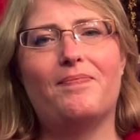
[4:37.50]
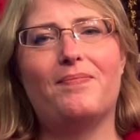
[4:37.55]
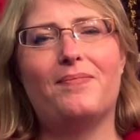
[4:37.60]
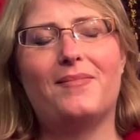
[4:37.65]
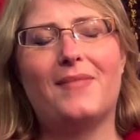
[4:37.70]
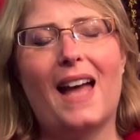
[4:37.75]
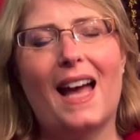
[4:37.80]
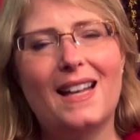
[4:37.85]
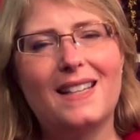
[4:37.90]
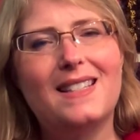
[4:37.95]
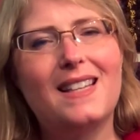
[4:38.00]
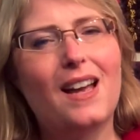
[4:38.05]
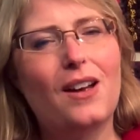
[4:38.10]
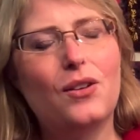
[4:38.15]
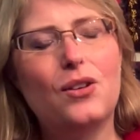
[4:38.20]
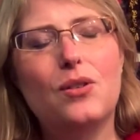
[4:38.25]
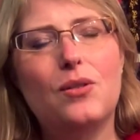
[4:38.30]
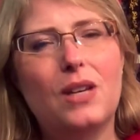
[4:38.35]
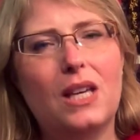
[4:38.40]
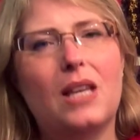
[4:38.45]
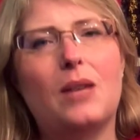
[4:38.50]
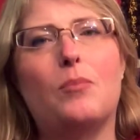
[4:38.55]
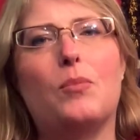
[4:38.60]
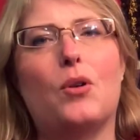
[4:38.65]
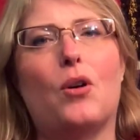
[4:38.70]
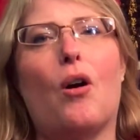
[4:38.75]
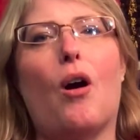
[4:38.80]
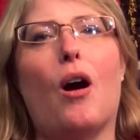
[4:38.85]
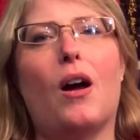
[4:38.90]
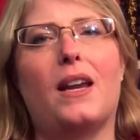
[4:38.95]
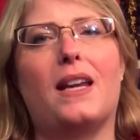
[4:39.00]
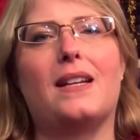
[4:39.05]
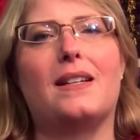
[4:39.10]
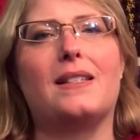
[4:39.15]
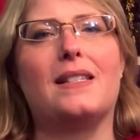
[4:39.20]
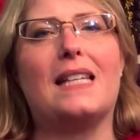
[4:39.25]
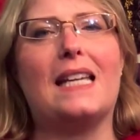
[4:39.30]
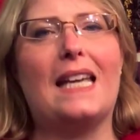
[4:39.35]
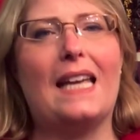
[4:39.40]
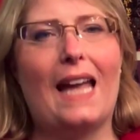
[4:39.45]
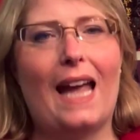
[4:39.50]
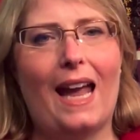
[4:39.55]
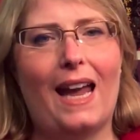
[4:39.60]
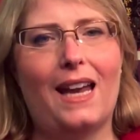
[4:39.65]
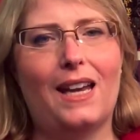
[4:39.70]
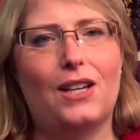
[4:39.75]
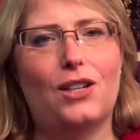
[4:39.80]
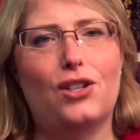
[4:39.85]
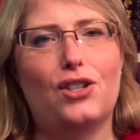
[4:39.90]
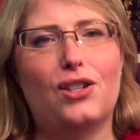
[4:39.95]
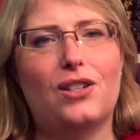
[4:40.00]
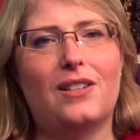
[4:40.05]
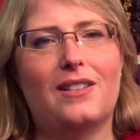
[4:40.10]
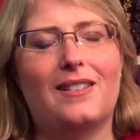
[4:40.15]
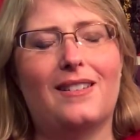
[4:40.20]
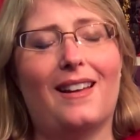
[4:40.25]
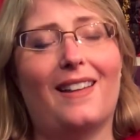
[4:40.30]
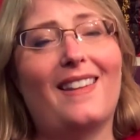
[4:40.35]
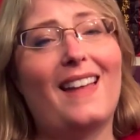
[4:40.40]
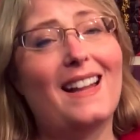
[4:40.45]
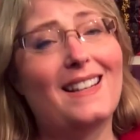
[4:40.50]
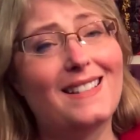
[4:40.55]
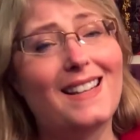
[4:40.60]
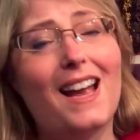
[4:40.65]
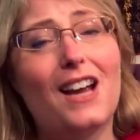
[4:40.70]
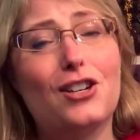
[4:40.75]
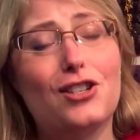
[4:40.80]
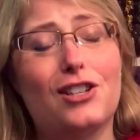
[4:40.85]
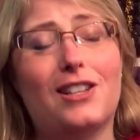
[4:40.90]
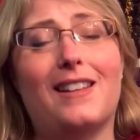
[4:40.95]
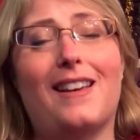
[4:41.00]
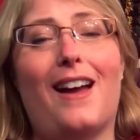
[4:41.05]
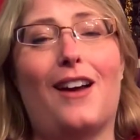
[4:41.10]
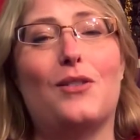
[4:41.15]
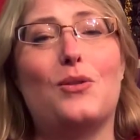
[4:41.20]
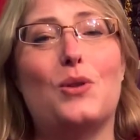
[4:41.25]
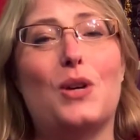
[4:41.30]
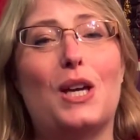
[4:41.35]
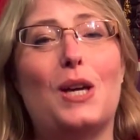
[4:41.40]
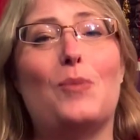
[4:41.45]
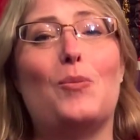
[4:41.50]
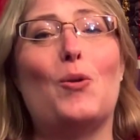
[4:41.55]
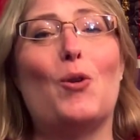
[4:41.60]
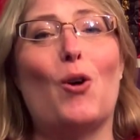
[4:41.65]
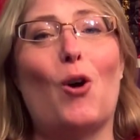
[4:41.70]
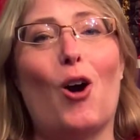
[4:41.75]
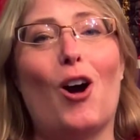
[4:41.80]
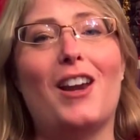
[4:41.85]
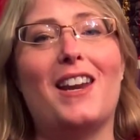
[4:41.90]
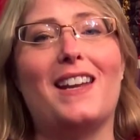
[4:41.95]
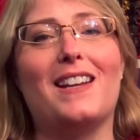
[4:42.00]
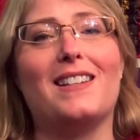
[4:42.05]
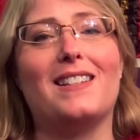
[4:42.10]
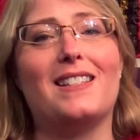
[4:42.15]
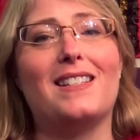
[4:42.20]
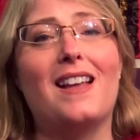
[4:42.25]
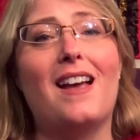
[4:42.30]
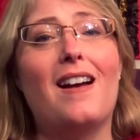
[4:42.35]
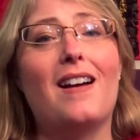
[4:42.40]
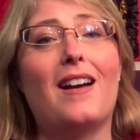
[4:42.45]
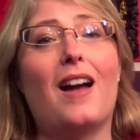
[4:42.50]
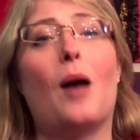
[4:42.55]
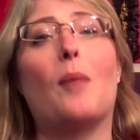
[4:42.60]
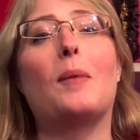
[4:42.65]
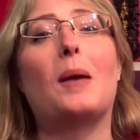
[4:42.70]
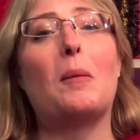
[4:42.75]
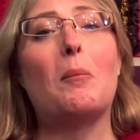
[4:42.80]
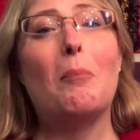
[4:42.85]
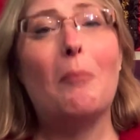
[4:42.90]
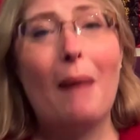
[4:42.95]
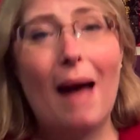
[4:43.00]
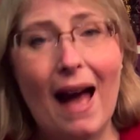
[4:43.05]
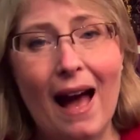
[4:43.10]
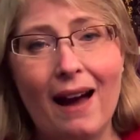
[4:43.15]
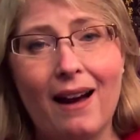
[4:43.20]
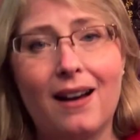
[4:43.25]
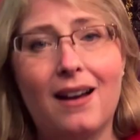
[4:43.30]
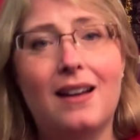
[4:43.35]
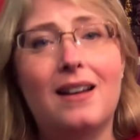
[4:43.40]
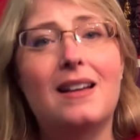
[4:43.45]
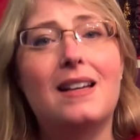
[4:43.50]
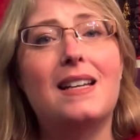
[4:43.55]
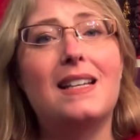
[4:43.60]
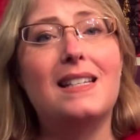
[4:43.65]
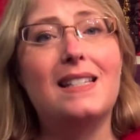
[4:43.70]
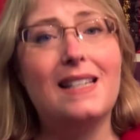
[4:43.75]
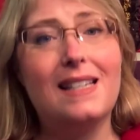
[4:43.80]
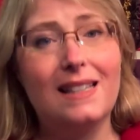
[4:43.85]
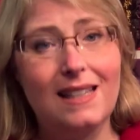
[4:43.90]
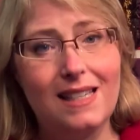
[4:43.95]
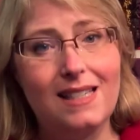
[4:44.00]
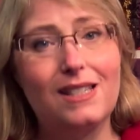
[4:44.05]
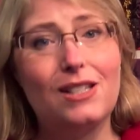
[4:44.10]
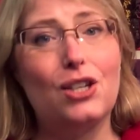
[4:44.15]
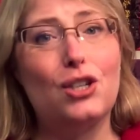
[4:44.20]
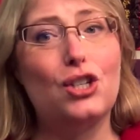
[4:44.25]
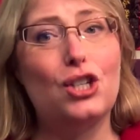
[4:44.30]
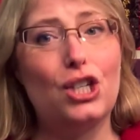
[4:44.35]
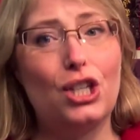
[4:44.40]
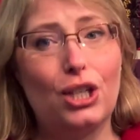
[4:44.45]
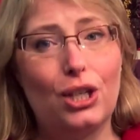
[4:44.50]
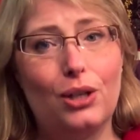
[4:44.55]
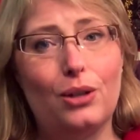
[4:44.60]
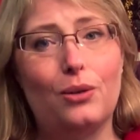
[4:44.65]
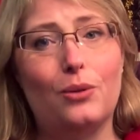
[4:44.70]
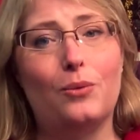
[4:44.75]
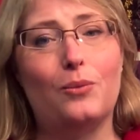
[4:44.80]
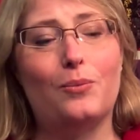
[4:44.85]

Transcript: That's how you keep your audience engaged, and that's actually how you keep your audience coming back to listen to you.